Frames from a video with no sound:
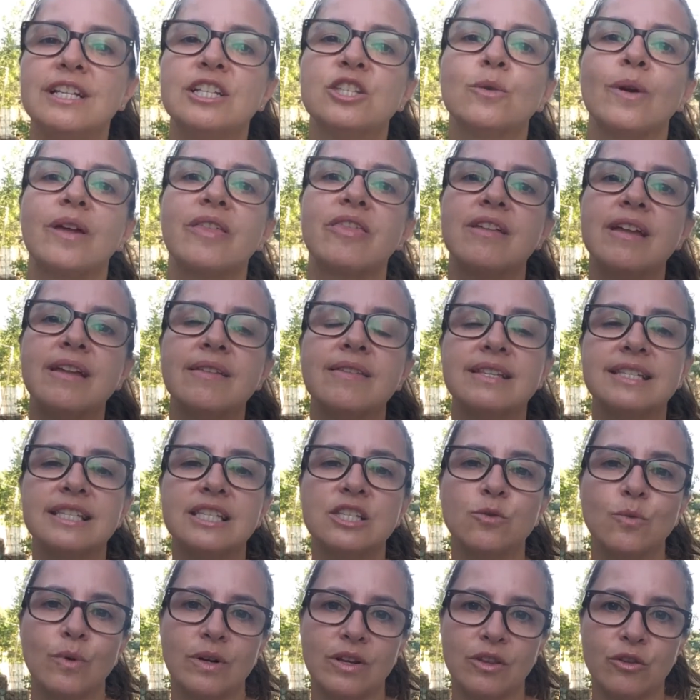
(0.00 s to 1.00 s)
So I think this
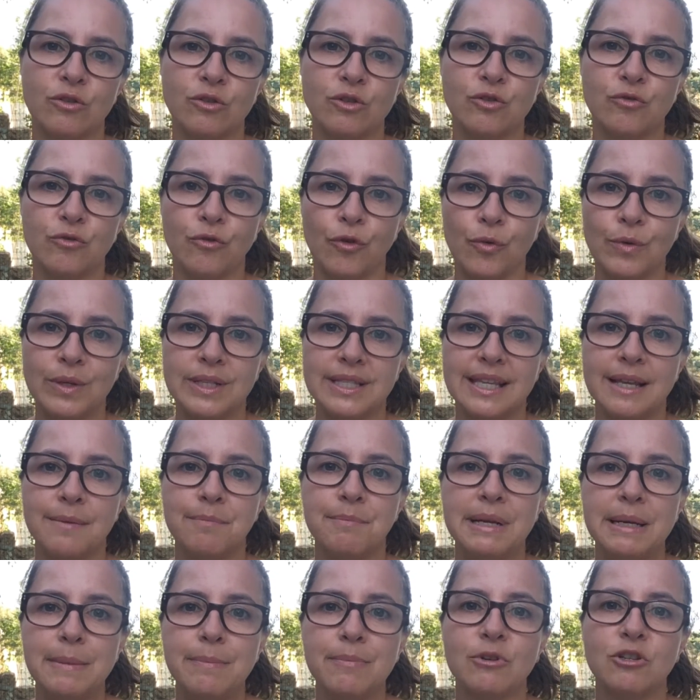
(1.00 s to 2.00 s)
is one of those fruits that
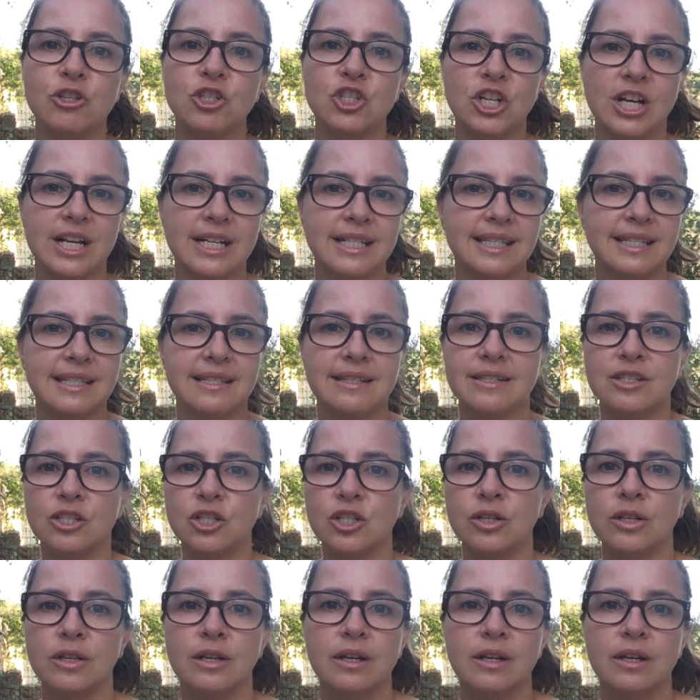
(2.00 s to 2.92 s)
people just